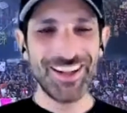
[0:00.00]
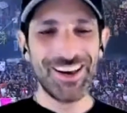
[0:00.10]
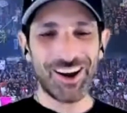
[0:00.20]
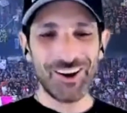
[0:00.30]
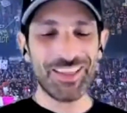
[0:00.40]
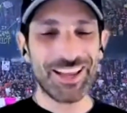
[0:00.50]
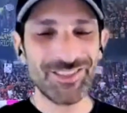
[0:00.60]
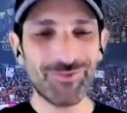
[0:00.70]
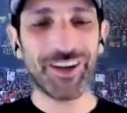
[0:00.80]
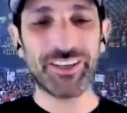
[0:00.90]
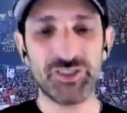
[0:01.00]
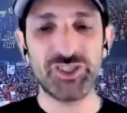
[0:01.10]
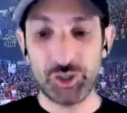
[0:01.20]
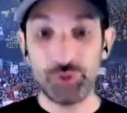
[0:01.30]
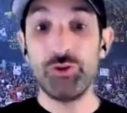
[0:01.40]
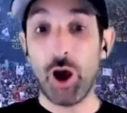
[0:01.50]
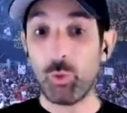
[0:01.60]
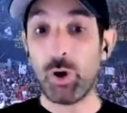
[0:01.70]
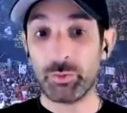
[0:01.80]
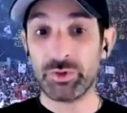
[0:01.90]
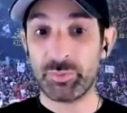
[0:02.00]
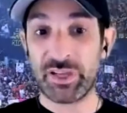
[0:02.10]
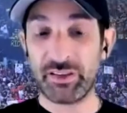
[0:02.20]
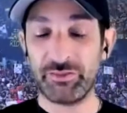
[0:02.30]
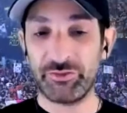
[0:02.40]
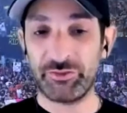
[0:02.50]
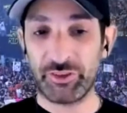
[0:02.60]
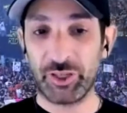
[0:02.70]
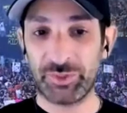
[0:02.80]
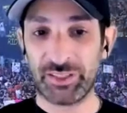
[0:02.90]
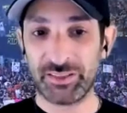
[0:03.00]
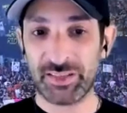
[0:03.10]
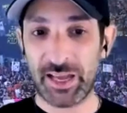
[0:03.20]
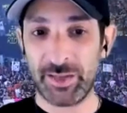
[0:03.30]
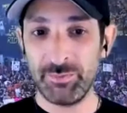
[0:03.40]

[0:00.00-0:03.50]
Oh, that's fun. Did you know what was being filmed at the time?